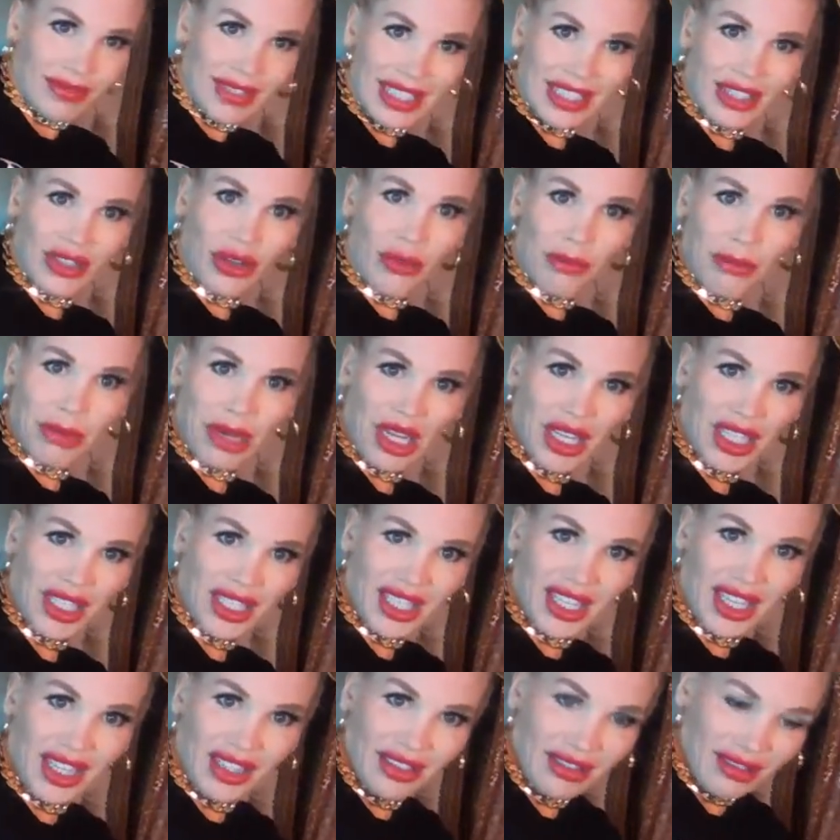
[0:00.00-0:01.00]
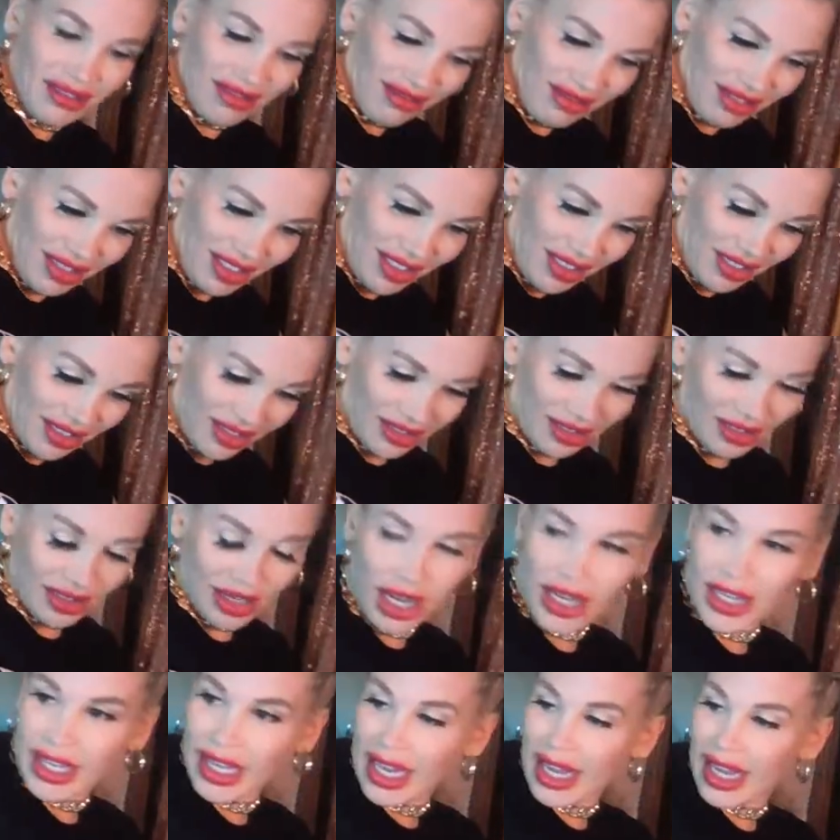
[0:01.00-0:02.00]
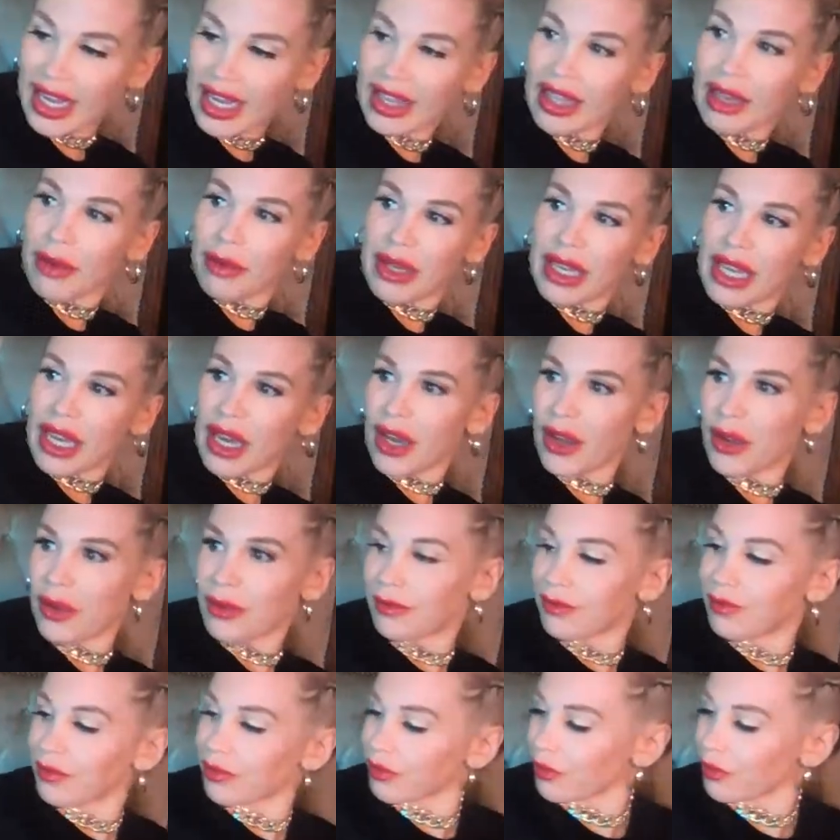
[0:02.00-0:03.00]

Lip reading: It's not plugged in. Okay, there we go.